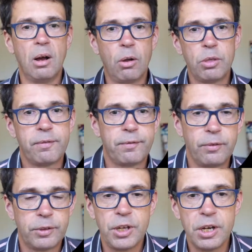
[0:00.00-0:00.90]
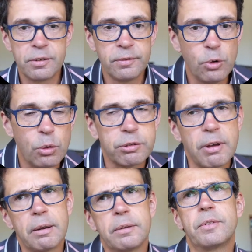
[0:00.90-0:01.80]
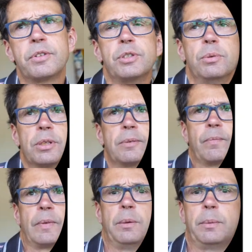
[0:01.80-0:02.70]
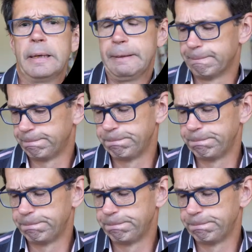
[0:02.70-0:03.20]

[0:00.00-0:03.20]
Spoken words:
on the third and fourth round of the suit. Okay,